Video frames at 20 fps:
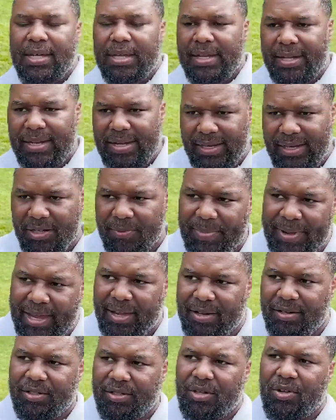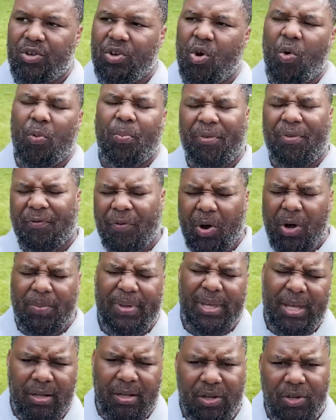need to be in or prefer to
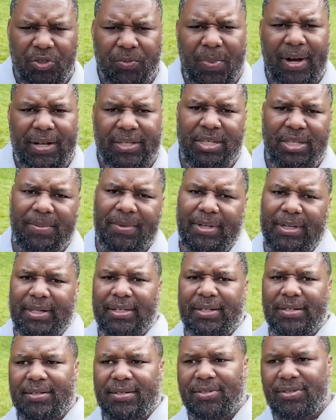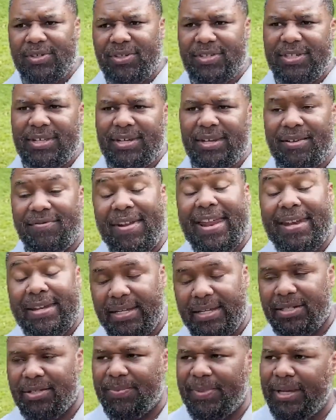be in close proximity to the city, if not
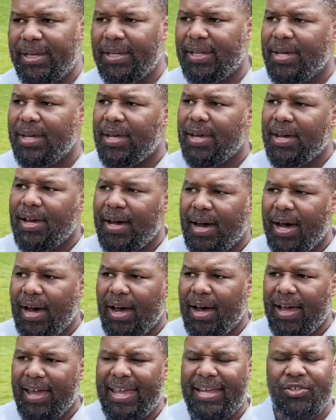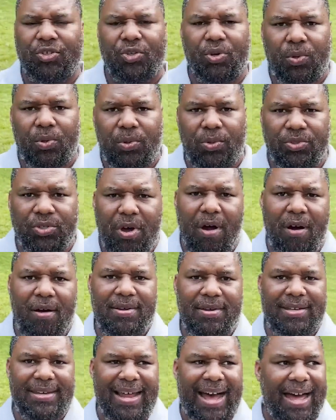need to be. And schools are
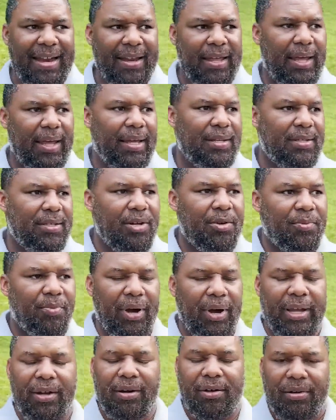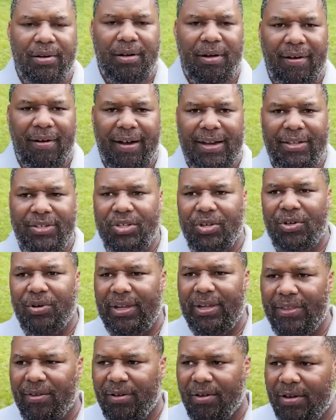not a deal breaker. All right, so
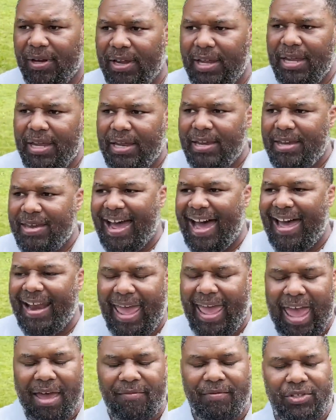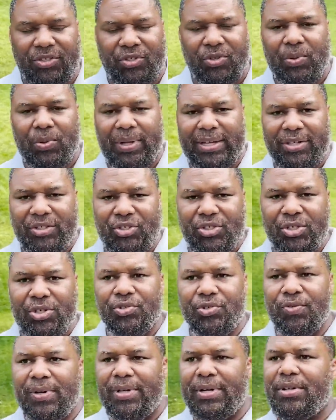either not having school-age
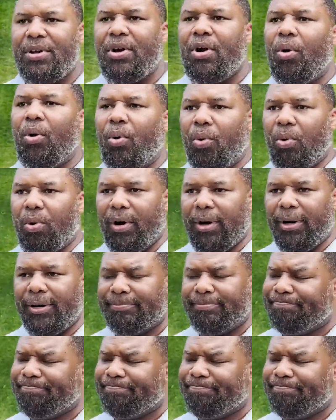children or